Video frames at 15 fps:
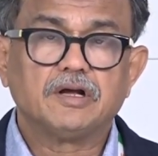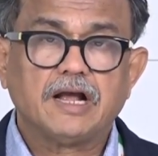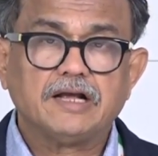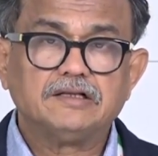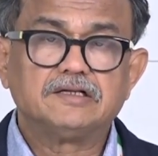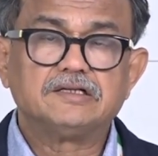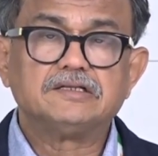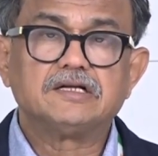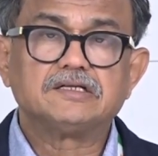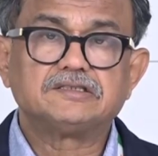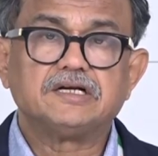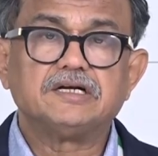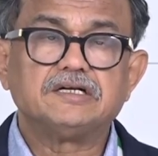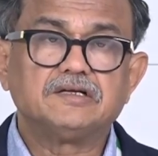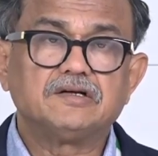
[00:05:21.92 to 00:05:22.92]
either in the
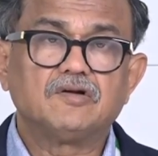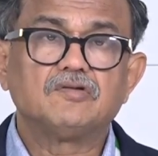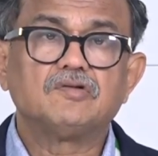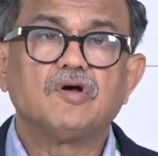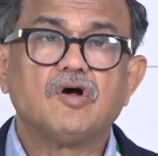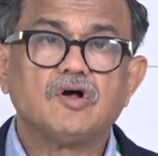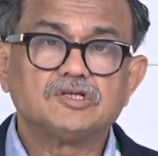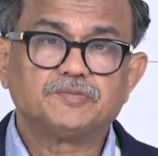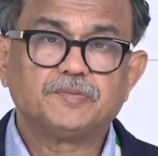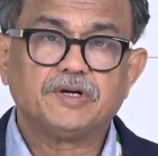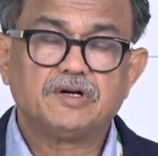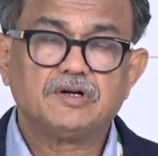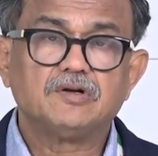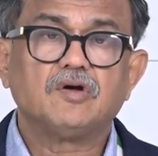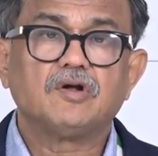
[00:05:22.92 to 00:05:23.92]
center or the
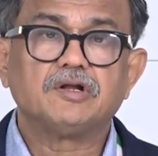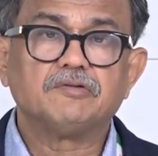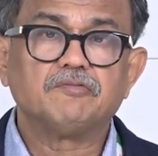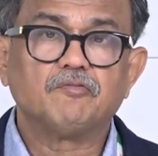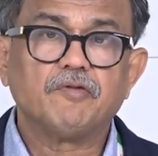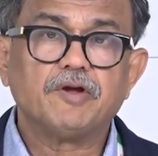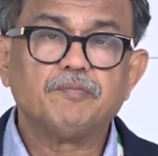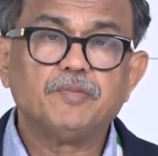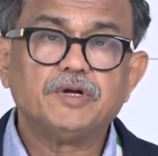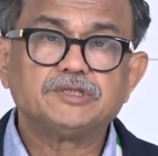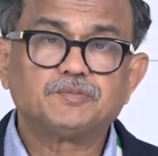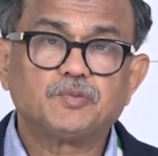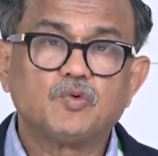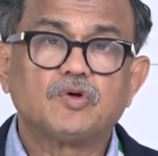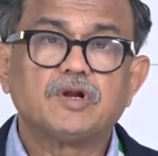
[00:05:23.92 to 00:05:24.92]
hospital or in the
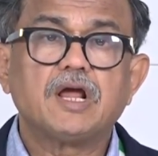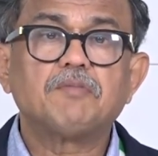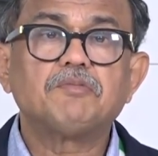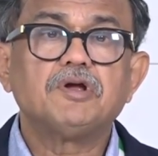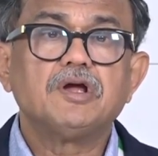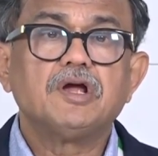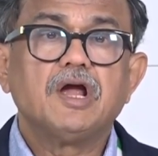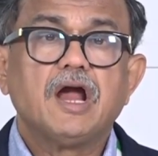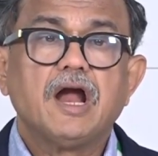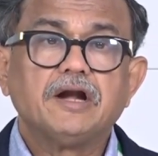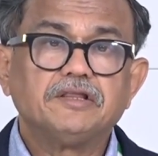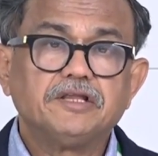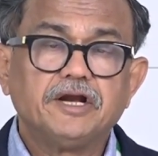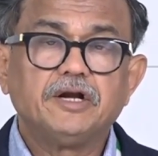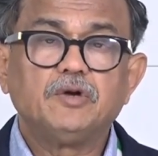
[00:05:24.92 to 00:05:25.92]
web-based program,
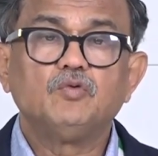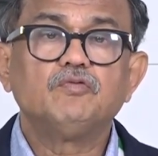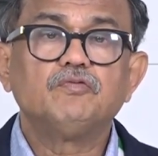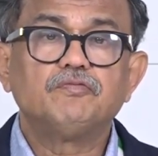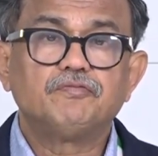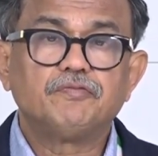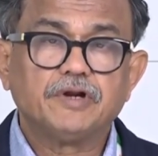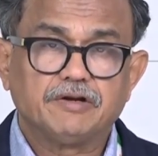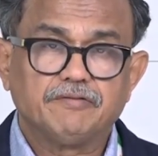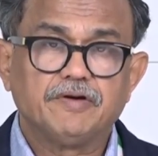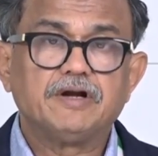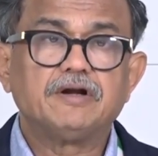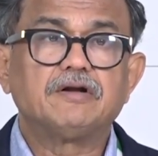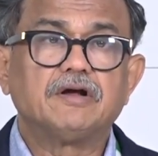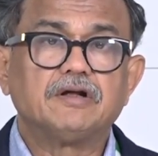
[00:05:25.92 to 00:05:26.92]
and they do
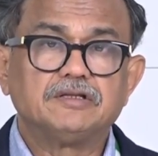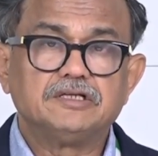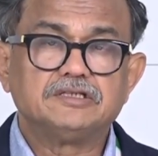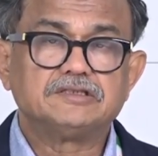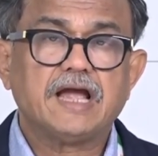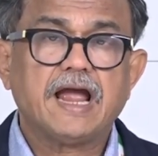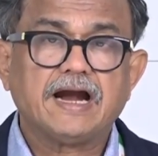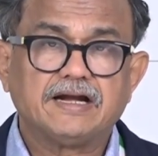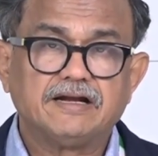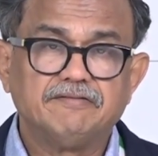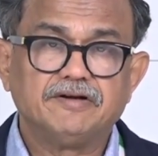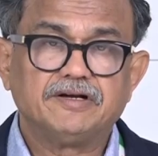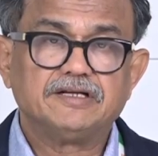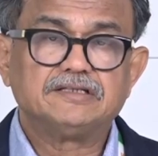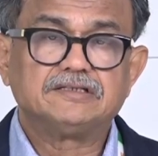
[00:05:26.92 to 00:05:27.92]
frequent these
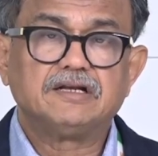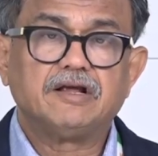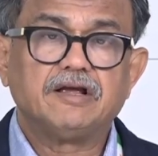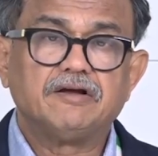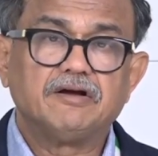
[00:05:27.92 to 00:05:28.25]
activities,